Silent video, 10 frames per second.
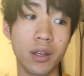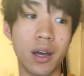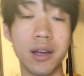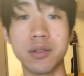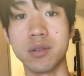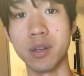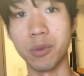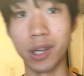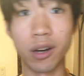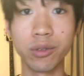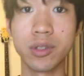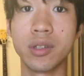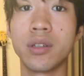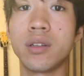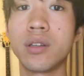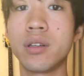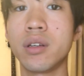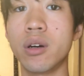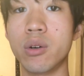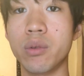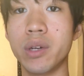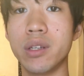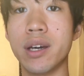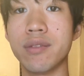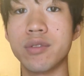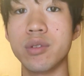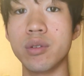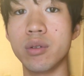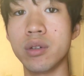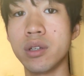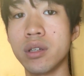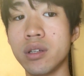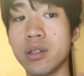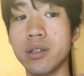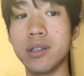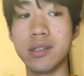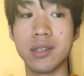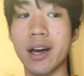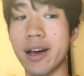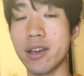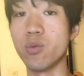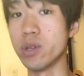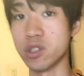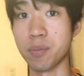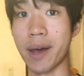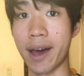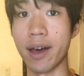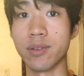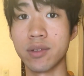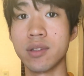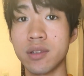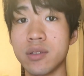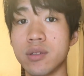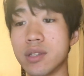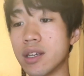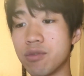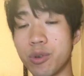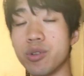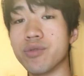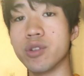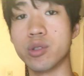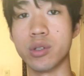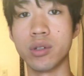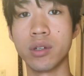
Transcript: ask someone out or when you have to decide which path to take for your future.